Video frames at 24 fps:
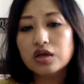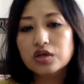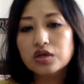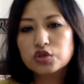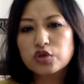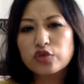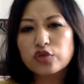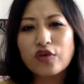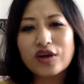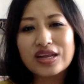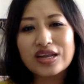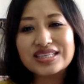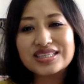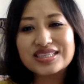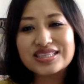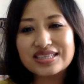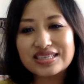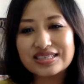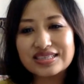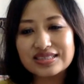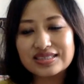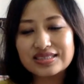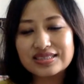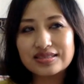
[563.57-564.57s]
So for
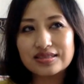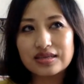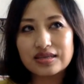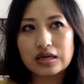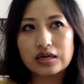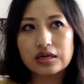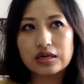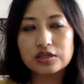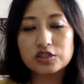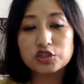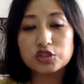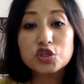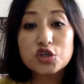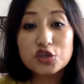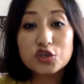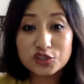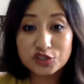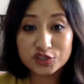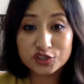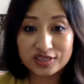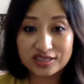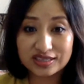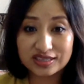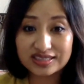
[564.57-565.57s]
instance,
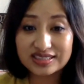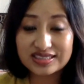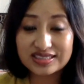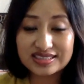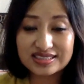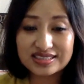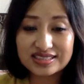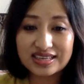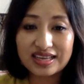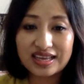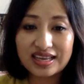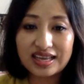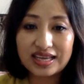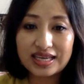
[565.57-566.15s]
churches